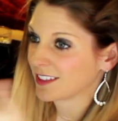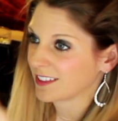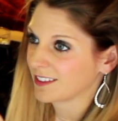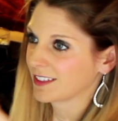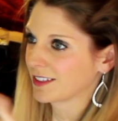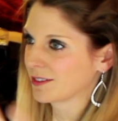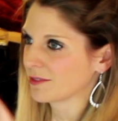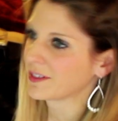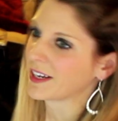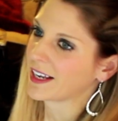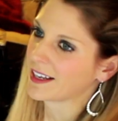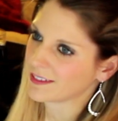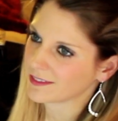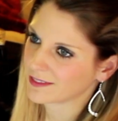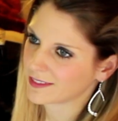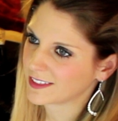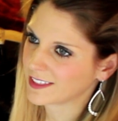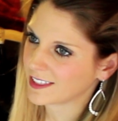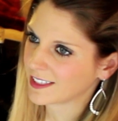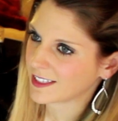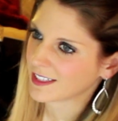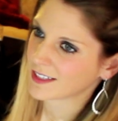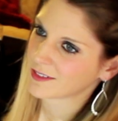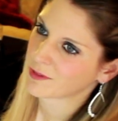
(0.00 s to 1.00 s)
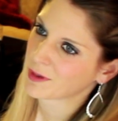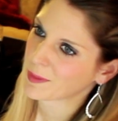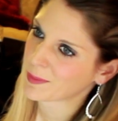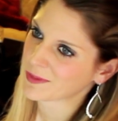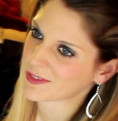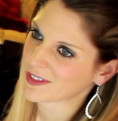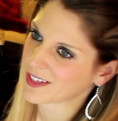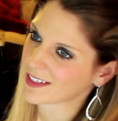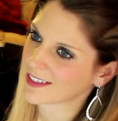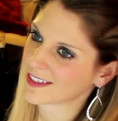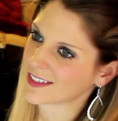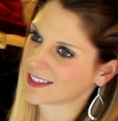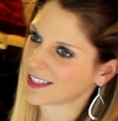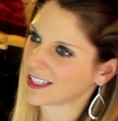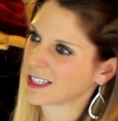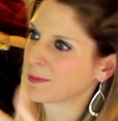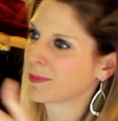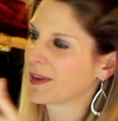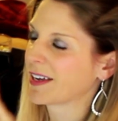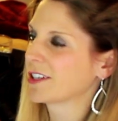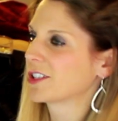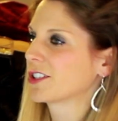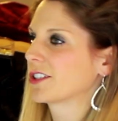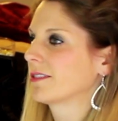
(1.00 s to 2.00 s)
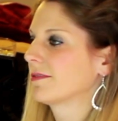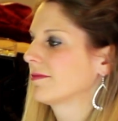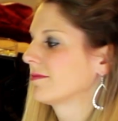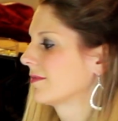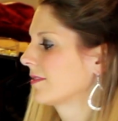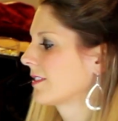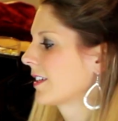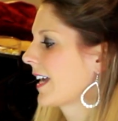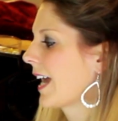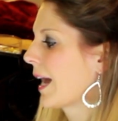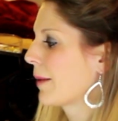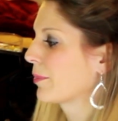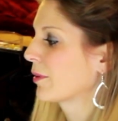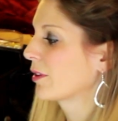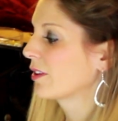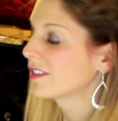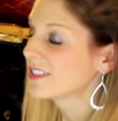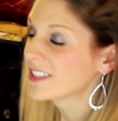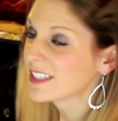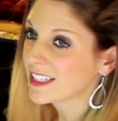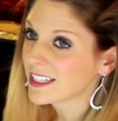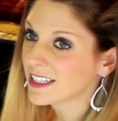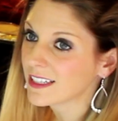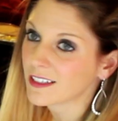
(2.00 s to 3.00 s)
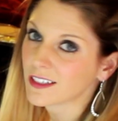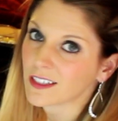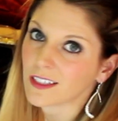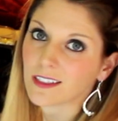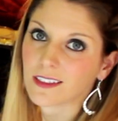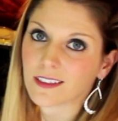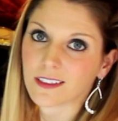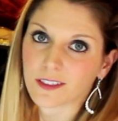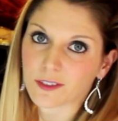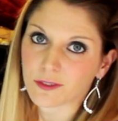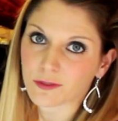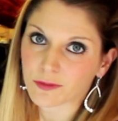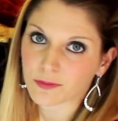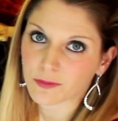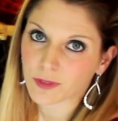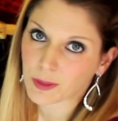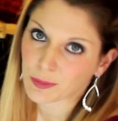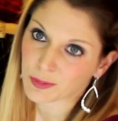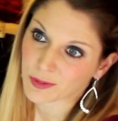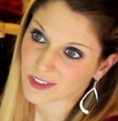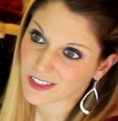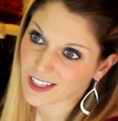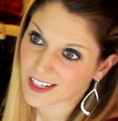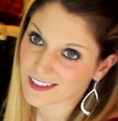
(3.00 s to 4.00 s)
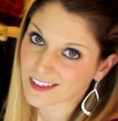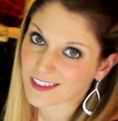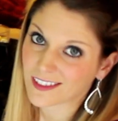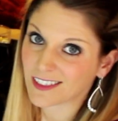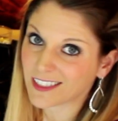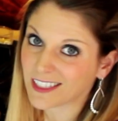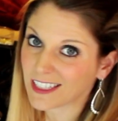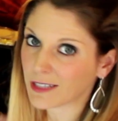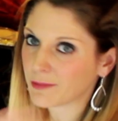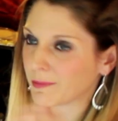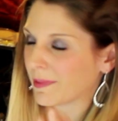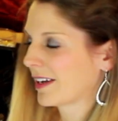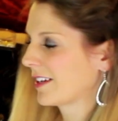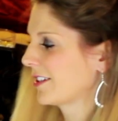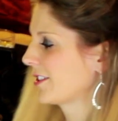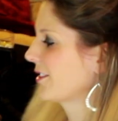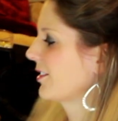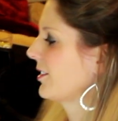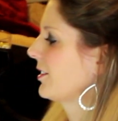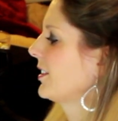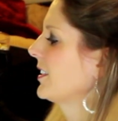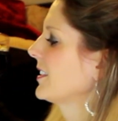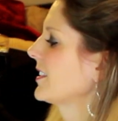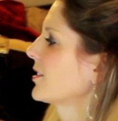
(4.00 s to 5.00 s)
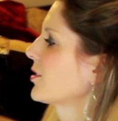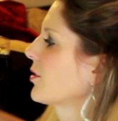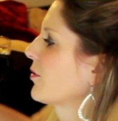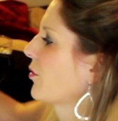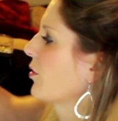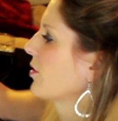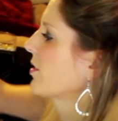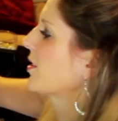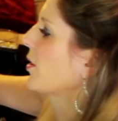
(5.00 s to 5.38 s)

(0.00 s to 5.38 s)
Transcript: it, C it represents C major. The capital D represents D major and so forth.